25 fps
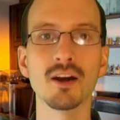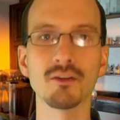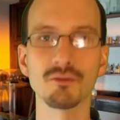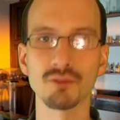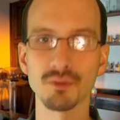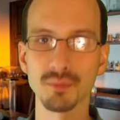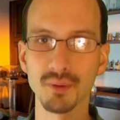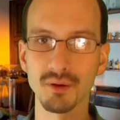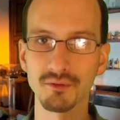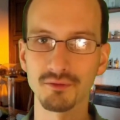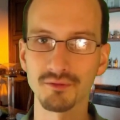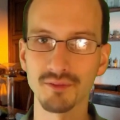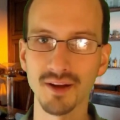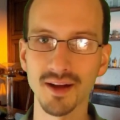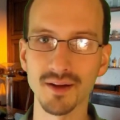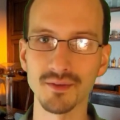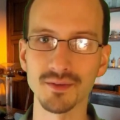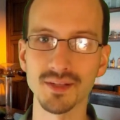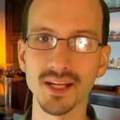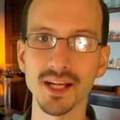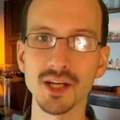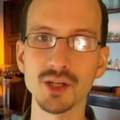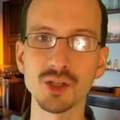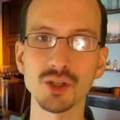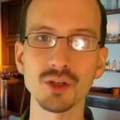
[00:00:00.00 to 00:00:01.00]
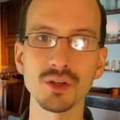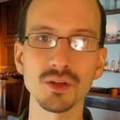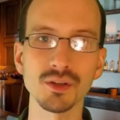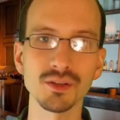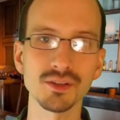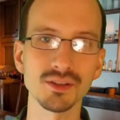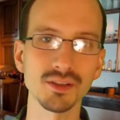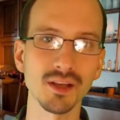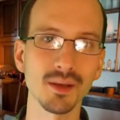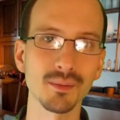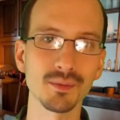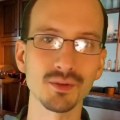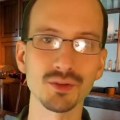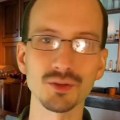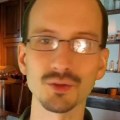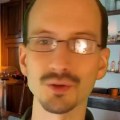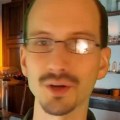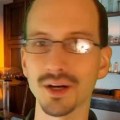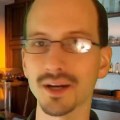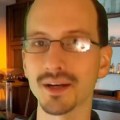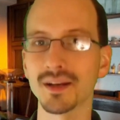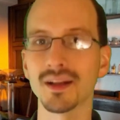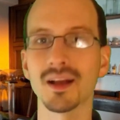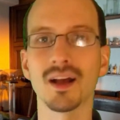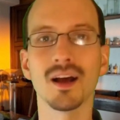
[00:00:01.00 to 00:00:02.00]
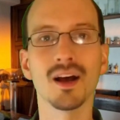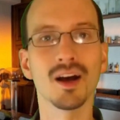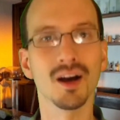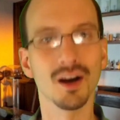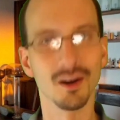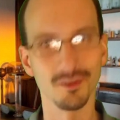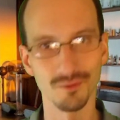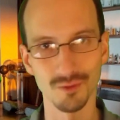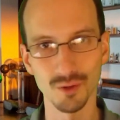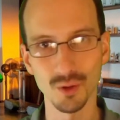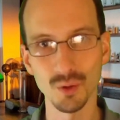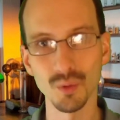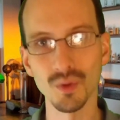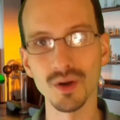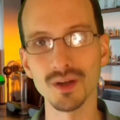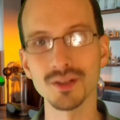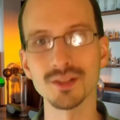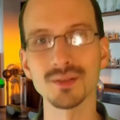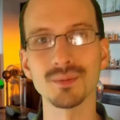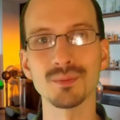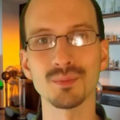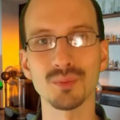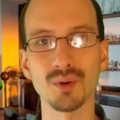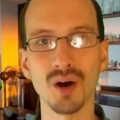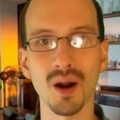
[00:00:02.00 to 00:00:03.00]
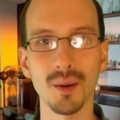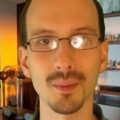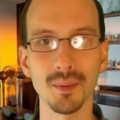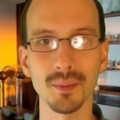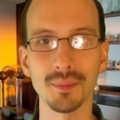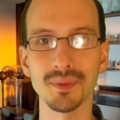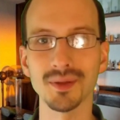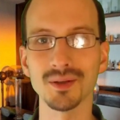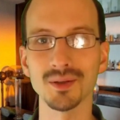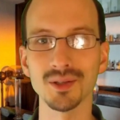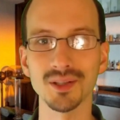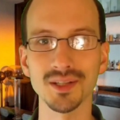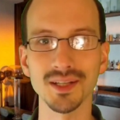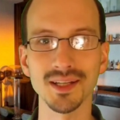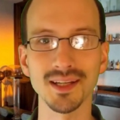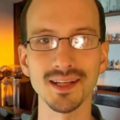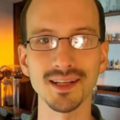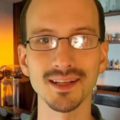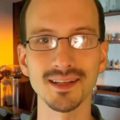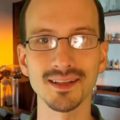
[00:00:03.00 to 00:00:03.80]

from a foundational substrate of quantum probability.